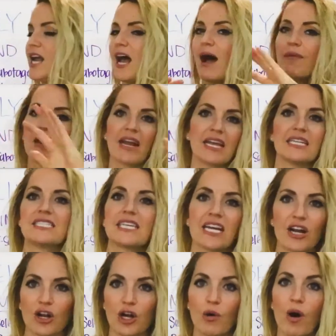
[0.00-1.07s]
I mean I could sit
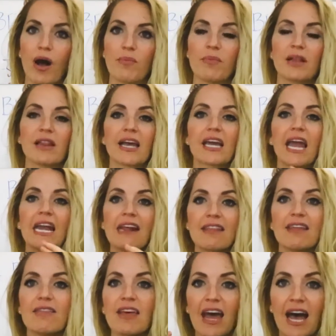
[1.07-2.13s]
here and go on but like
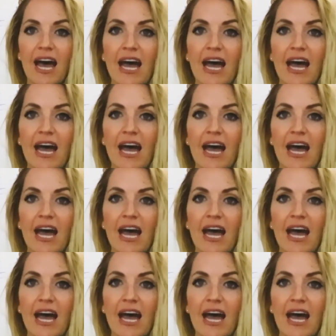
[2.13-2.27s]
anything that